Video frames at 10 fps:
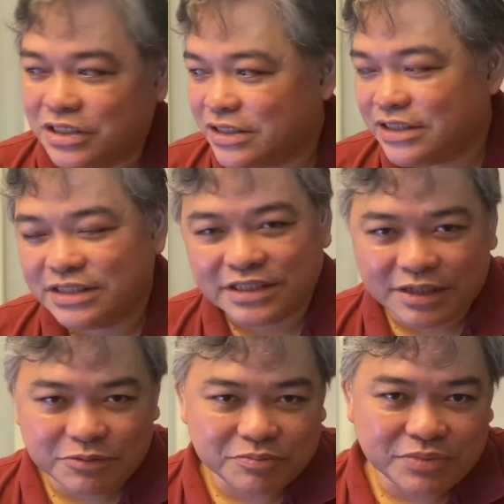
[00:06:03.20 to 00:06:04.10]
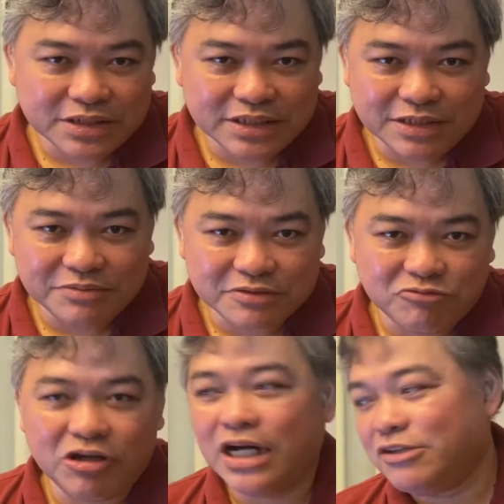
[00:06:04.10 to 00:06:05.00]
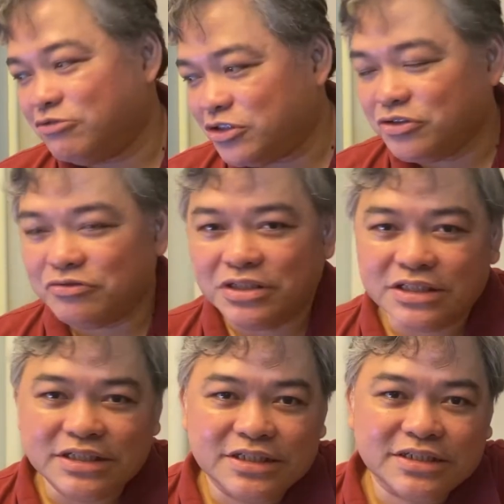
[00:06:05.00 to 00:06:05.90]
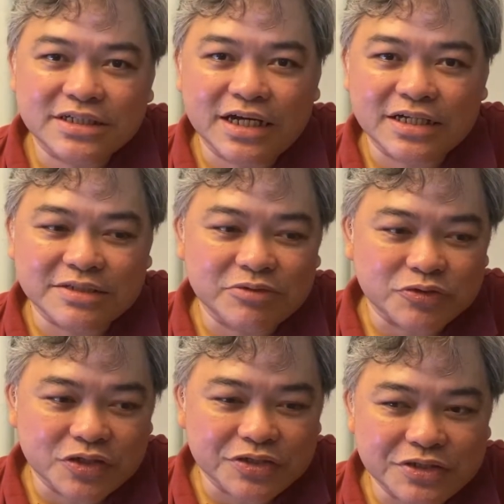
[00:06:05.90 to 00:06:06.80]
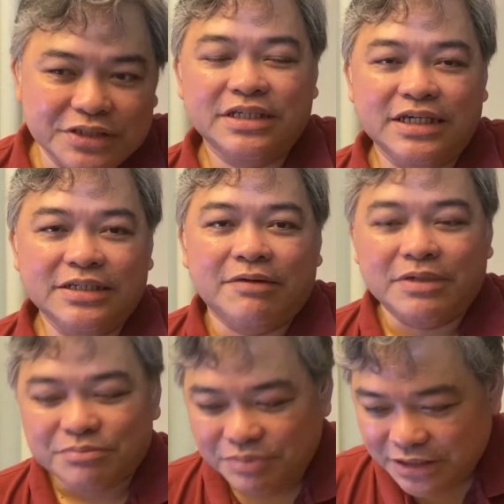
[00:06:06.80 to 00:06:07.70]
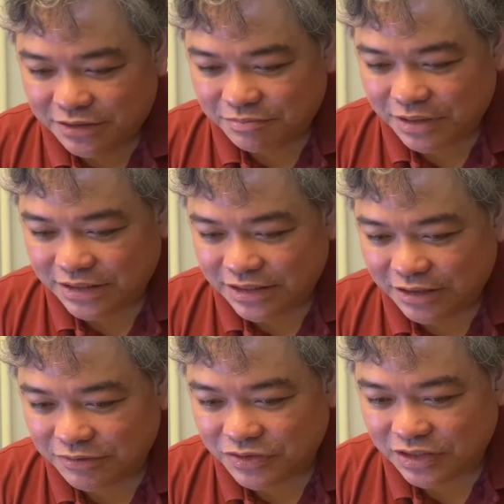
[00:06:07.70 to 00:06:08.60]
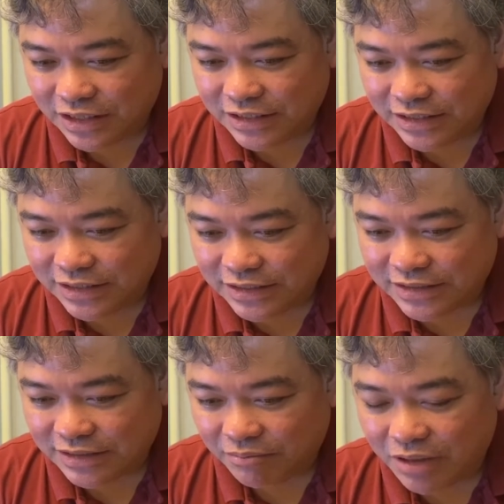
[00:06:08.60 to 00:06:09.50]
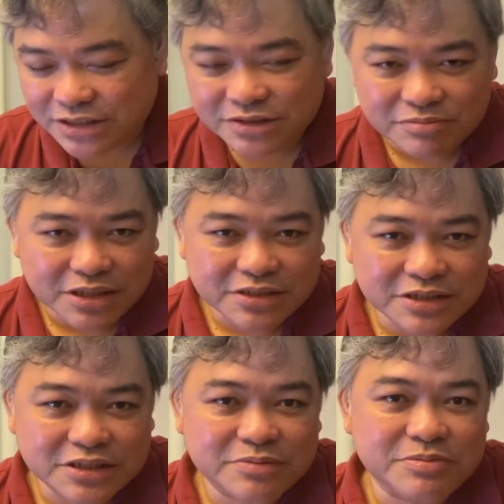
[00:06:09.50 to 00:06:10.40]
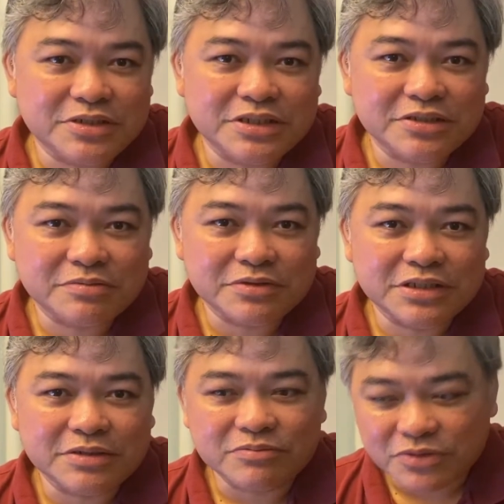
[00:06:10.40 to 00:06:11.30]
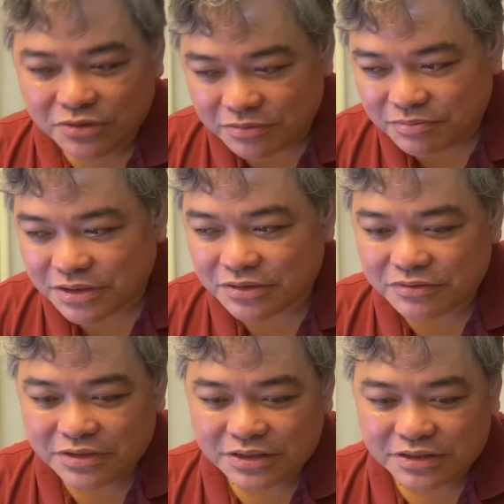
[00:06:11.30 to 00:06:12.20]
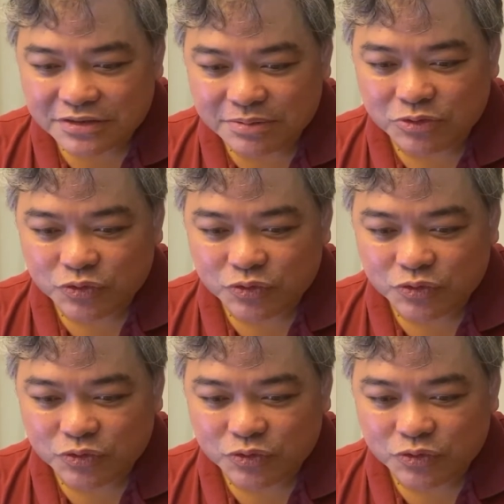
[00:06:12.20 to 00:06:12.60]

at this time of pandemic. Why we're doing this uh, remote learning, okay? But face-to-face, I would say it's a much better experience for them compared to this remote